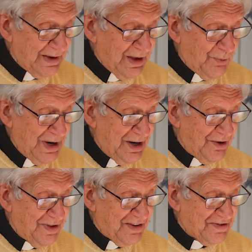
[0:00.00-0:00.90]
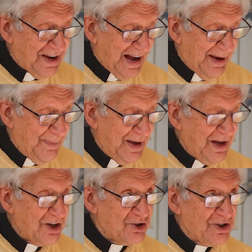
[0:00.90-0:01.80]
that we hear this time,
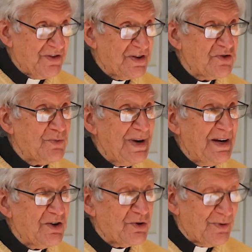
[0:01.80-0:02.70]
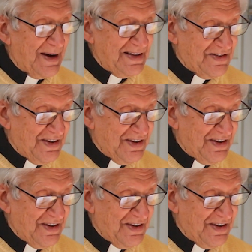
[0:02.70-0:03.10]
Jesus reiterates